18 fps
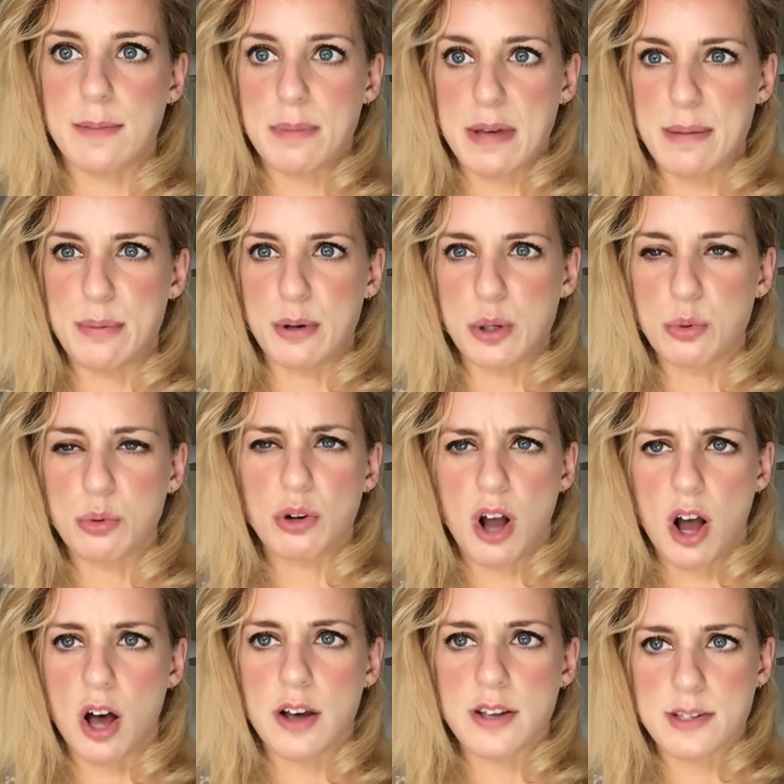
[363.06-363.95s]
the people who
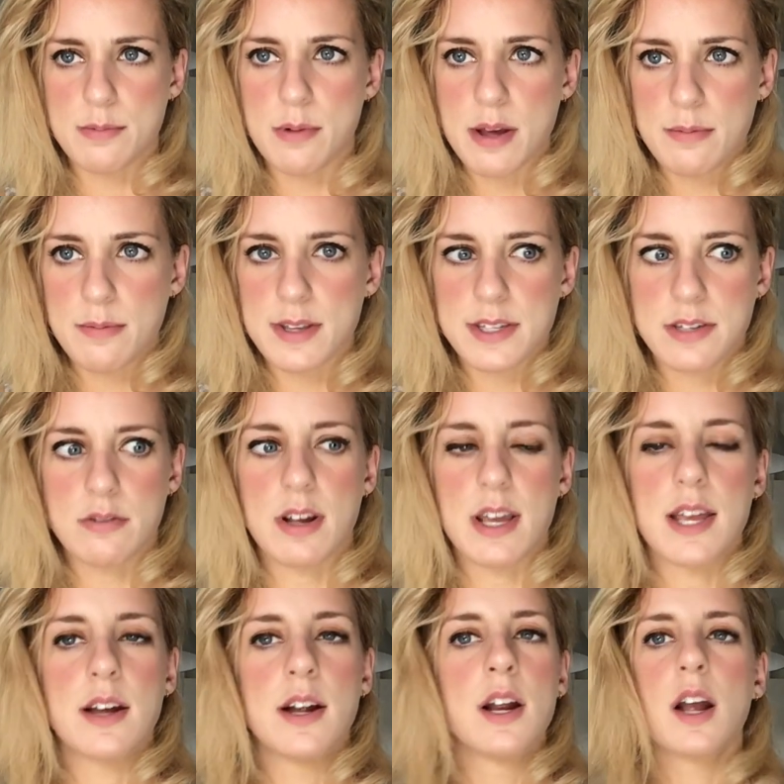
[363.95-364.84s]
caused my
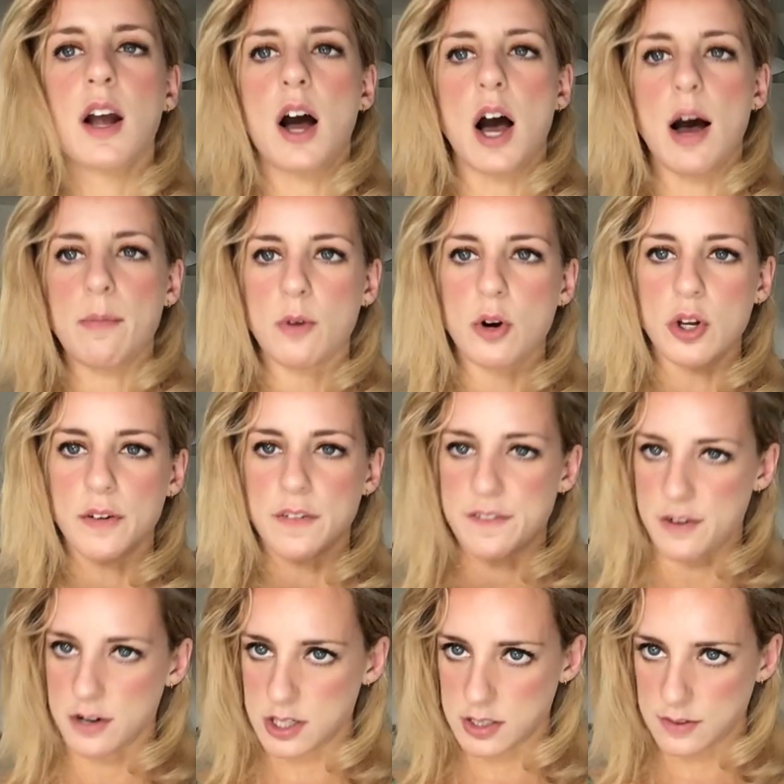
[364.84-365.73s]
misery, I'm going to
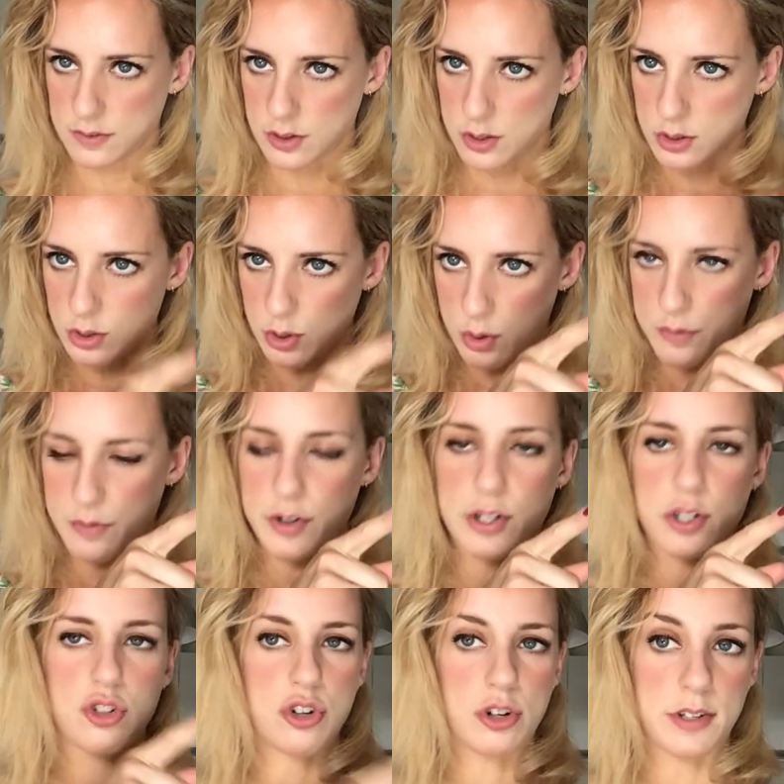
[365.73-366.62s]
first of all go for
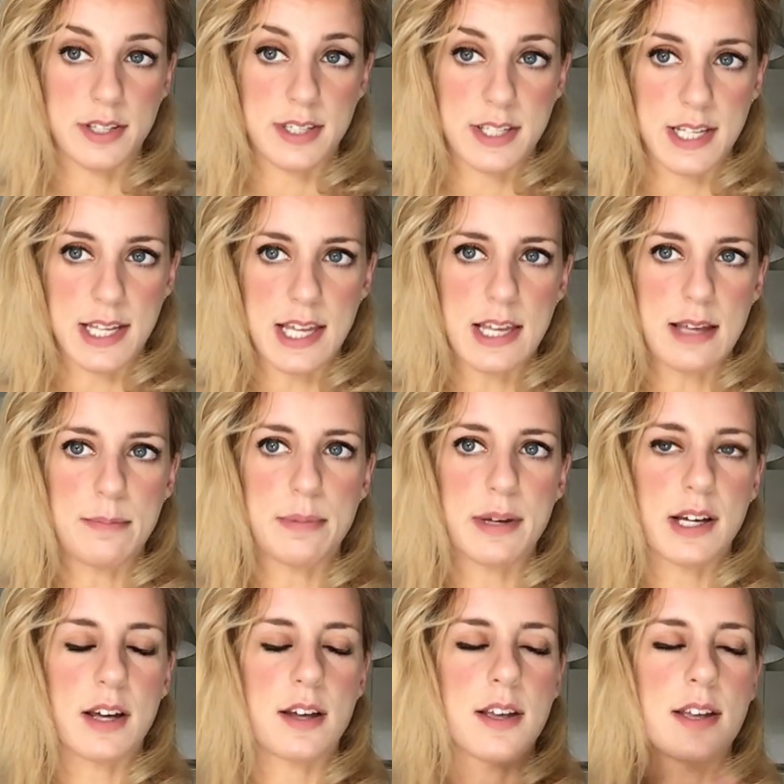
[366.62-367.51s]
the trustee,
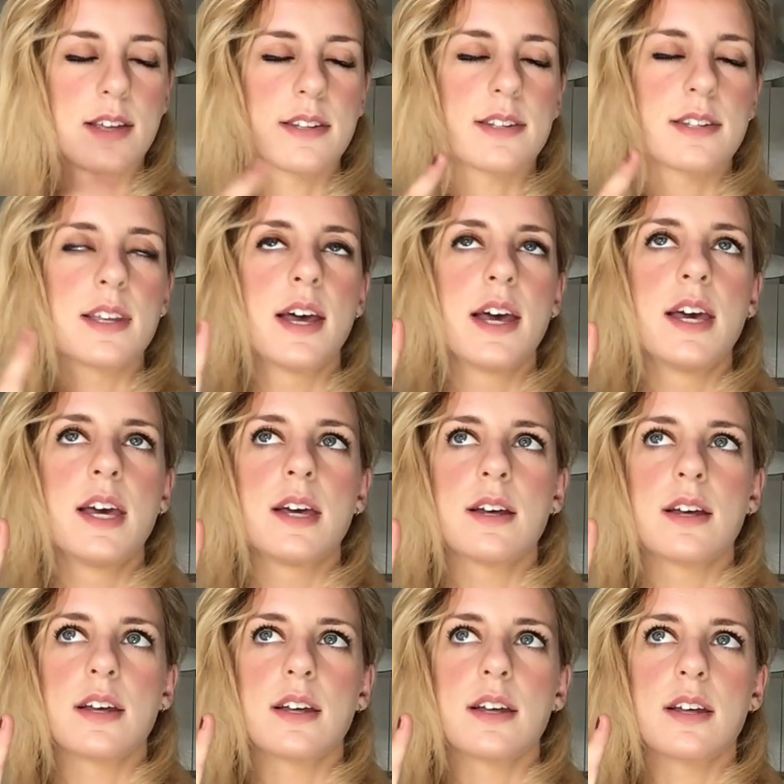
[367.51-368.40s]
because
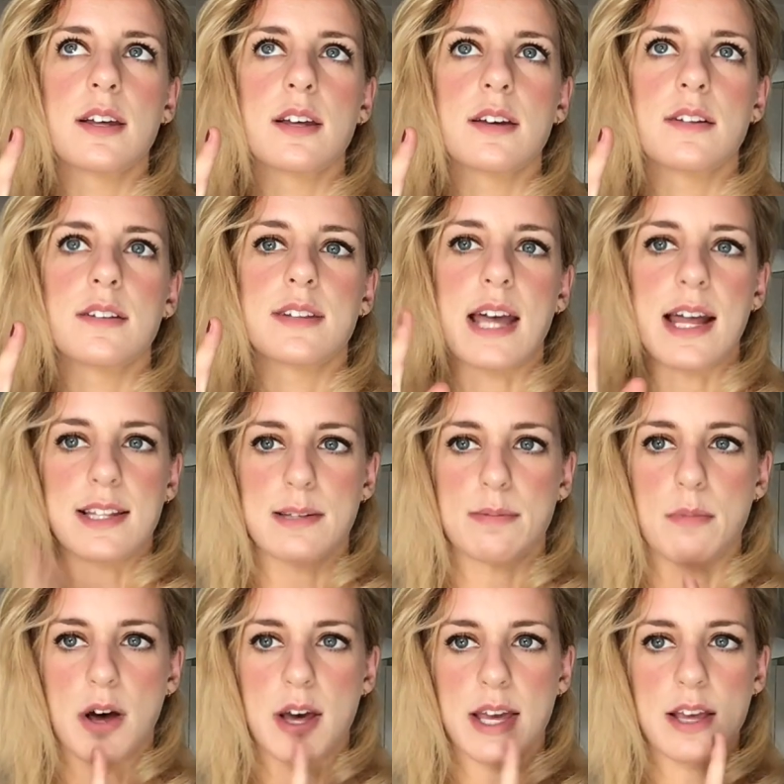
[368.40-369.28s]
that's
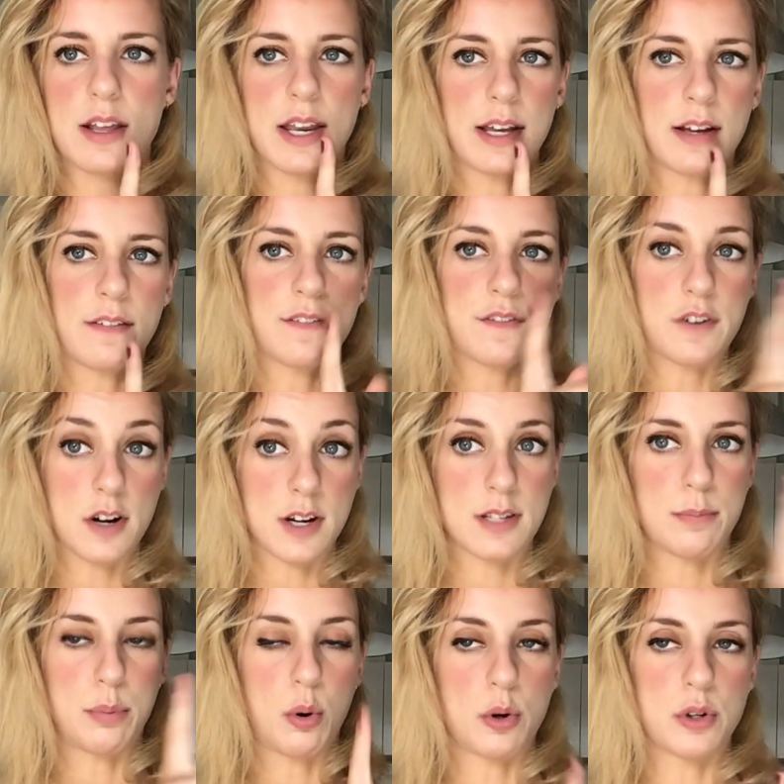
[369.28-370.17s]
my like
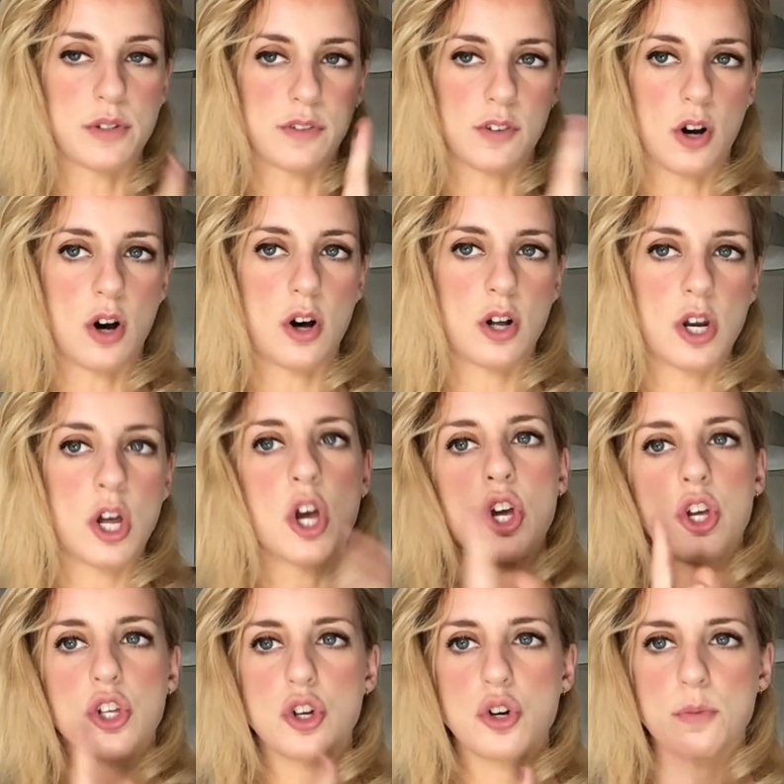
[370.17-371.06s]
first port of call.
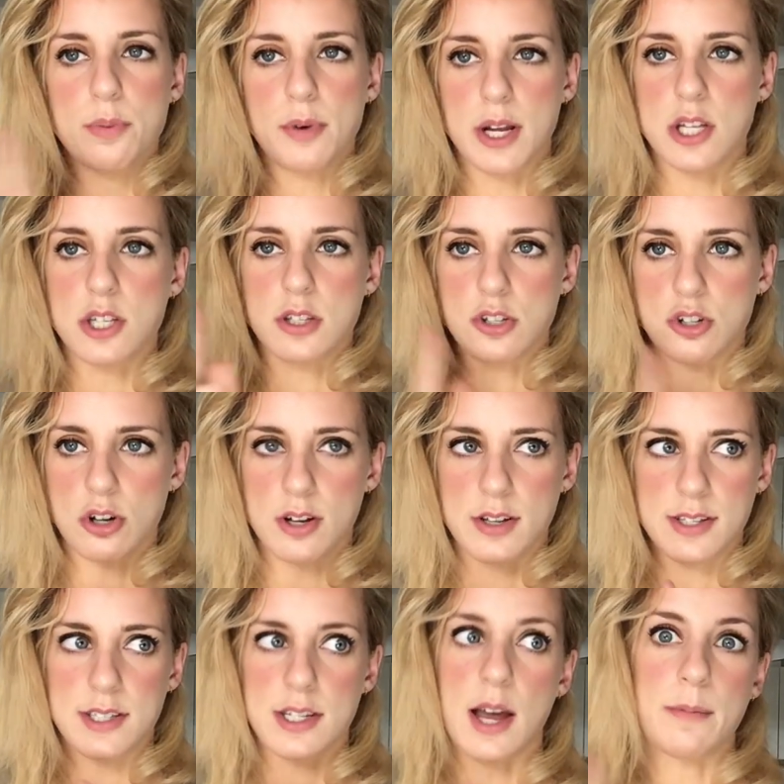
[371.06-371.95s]
You breach the
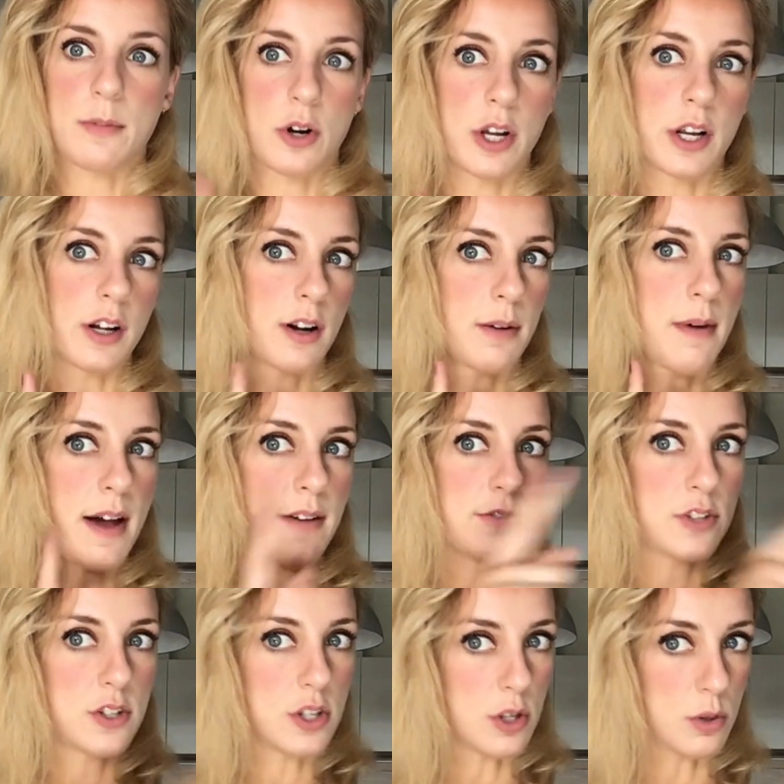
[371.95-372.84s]
trust, I'm going to come
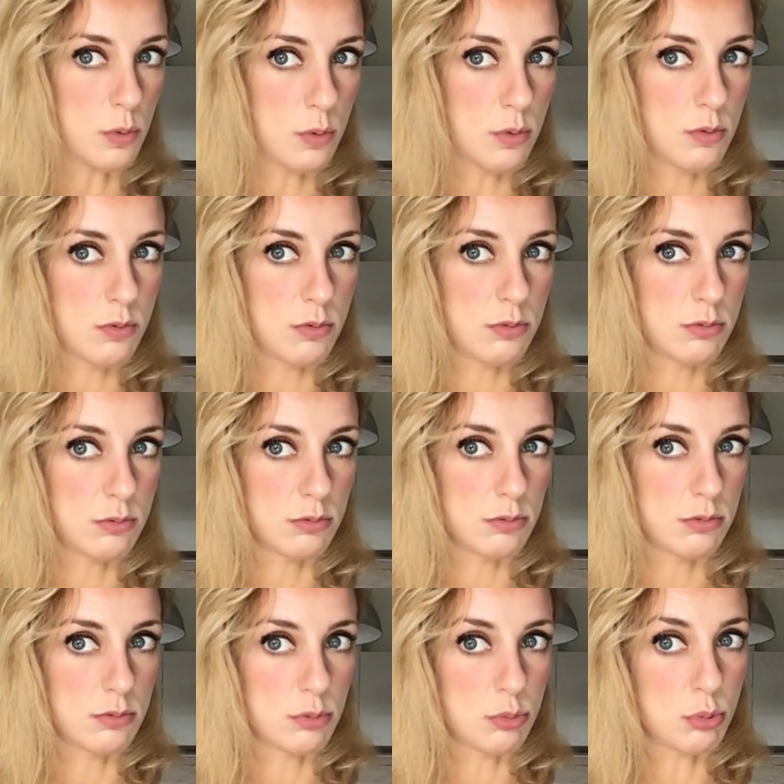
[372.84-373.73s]
after you.
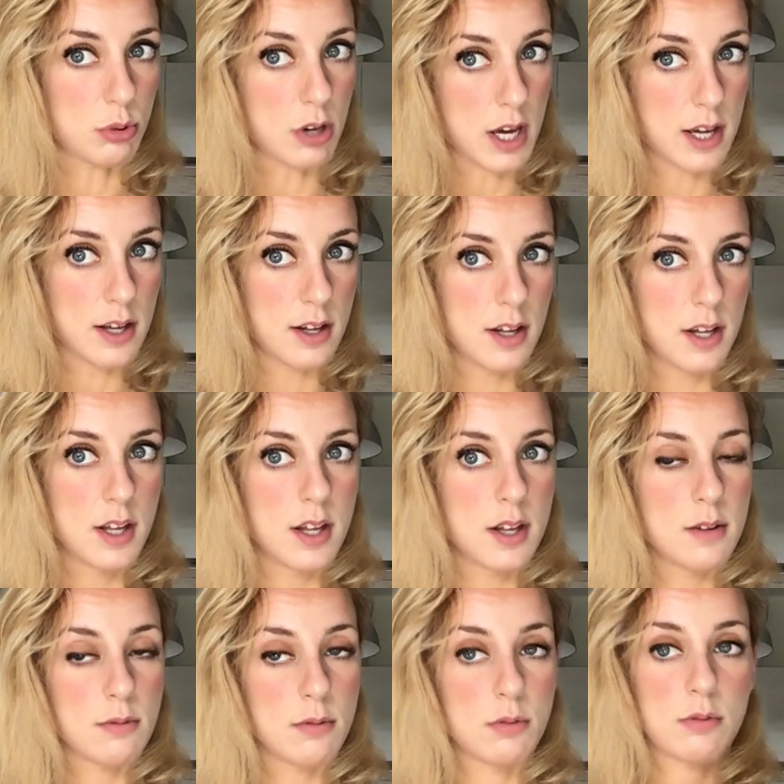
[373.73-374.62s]
Okay?
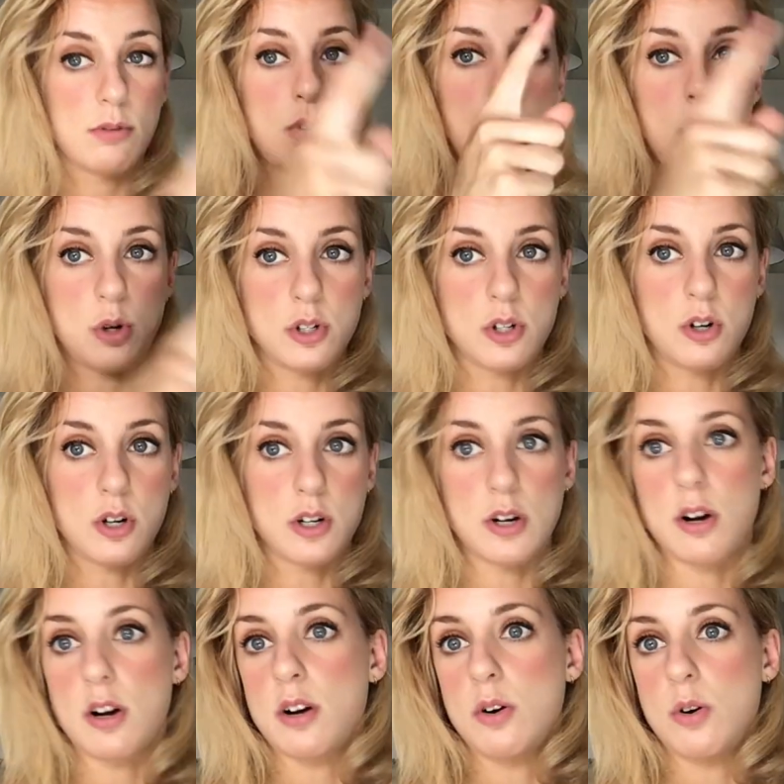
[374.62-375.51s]
Court
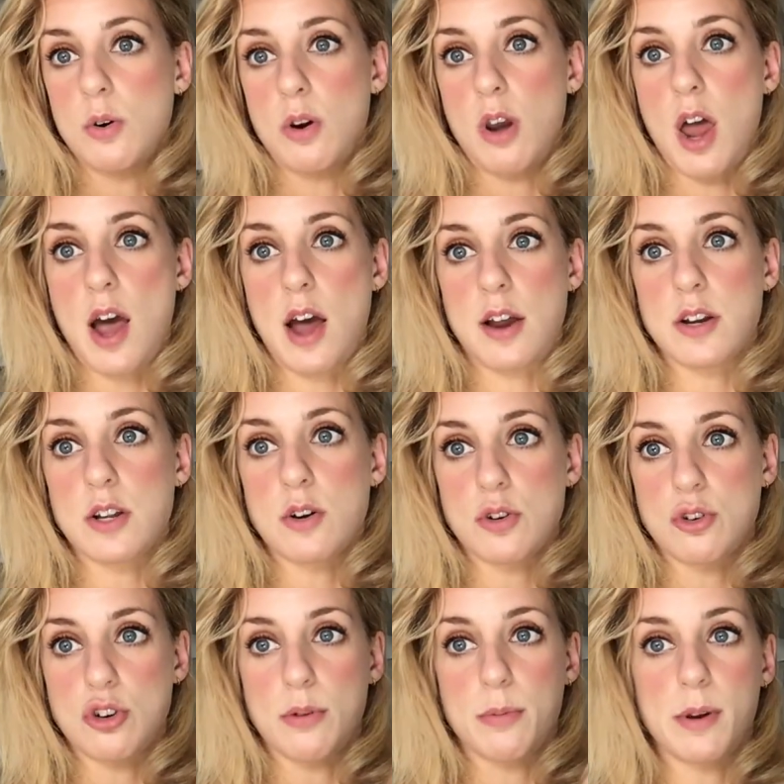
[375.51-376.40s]
order, whole lot, you're
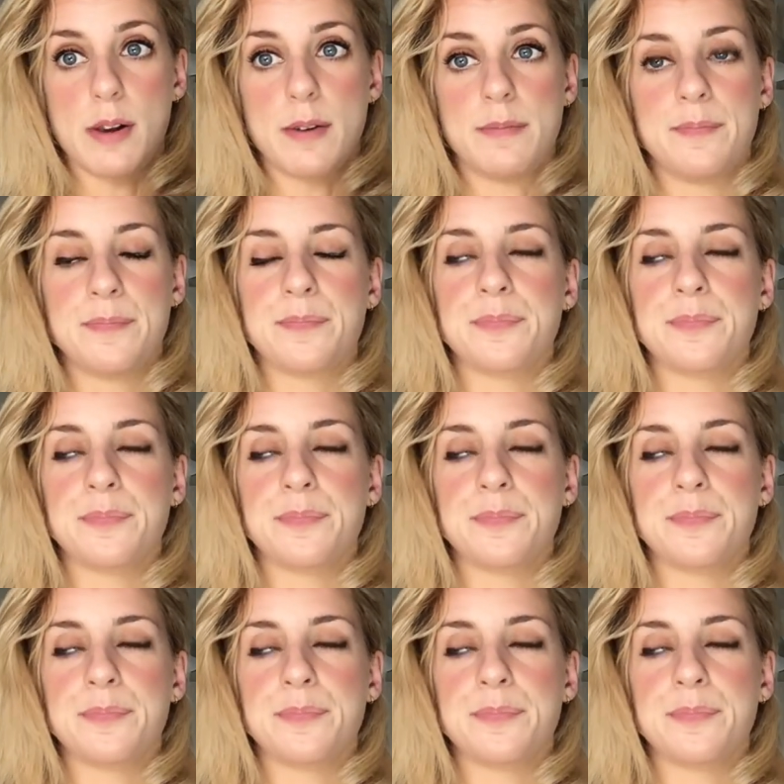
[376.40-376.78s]
in trouble.